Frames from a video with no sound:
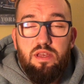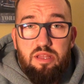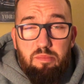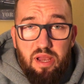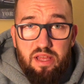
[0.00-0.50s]

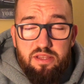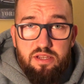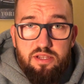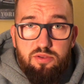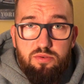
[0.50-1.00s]
the plan
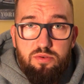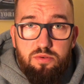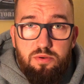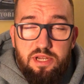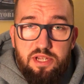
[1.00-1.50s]
is to
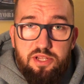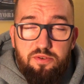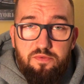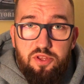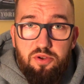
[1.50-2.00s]
release
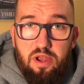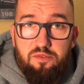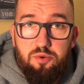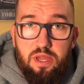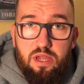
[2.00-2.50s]
new video
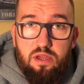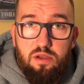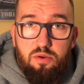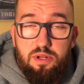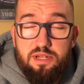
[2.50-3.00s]
every week.
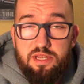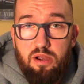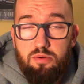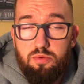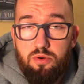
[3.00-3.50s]
We'll see
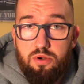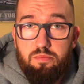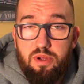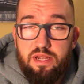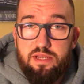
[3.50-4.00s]
how it works
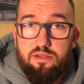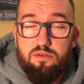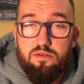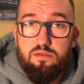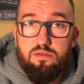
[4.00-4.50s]
based
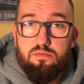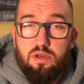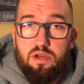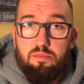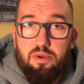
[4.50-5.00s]
on
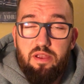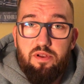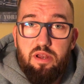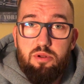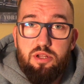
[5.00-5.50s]
my
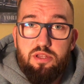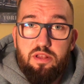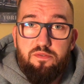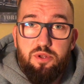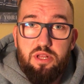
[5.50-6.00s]
availability
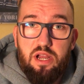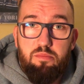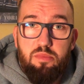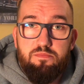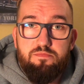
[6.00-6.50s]
and free
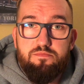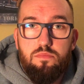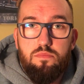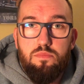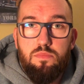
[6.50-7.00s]
time.
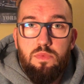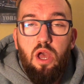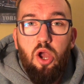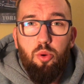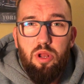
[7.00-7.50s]

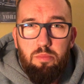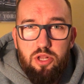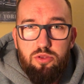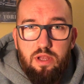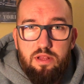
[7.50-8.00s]
We'll
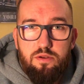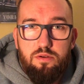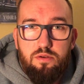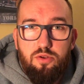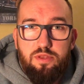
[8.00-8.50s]
build
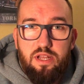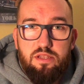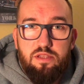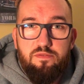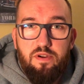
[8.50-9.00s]
together a
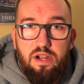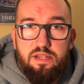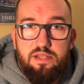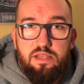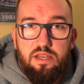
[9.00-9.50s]
connected
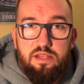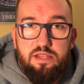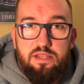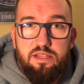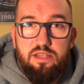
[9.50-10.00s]
device that
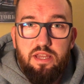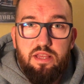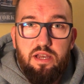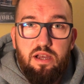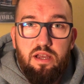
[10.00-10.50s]
sends the
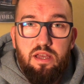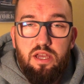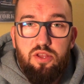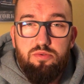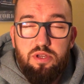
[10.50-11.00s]
data
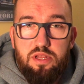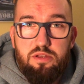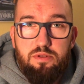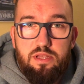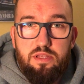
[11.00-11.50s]
to the
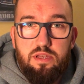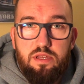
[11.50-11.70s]
internet.